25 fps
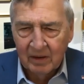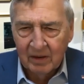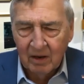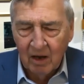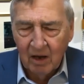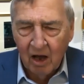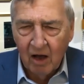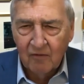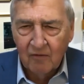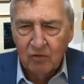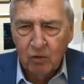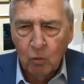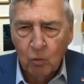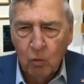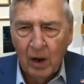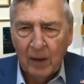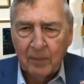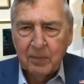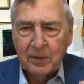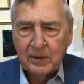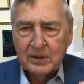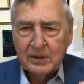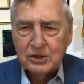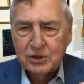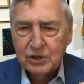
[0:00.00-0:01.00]
of the
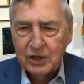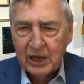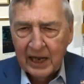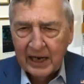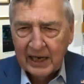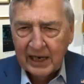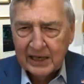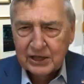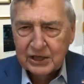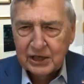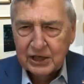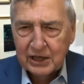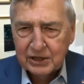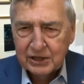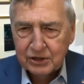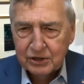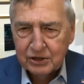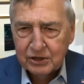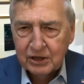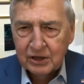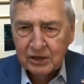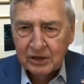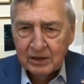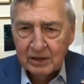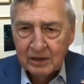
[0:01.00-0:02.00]
weapons that exist.
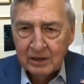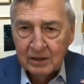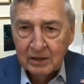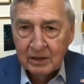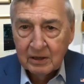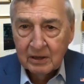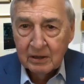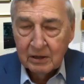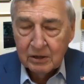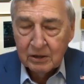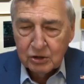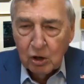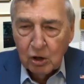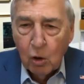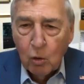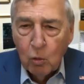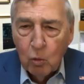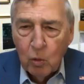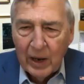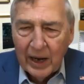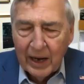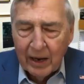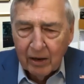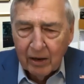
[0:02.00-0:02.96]
So we are